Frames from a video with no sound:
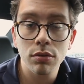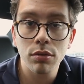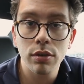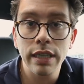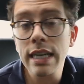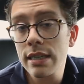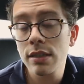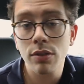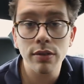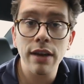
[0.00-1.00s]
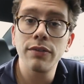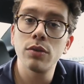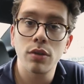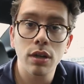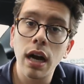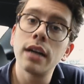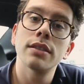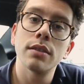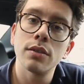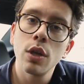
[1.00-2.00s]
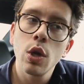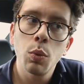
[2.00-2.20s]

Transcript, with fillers: or nieces or nephews or cousins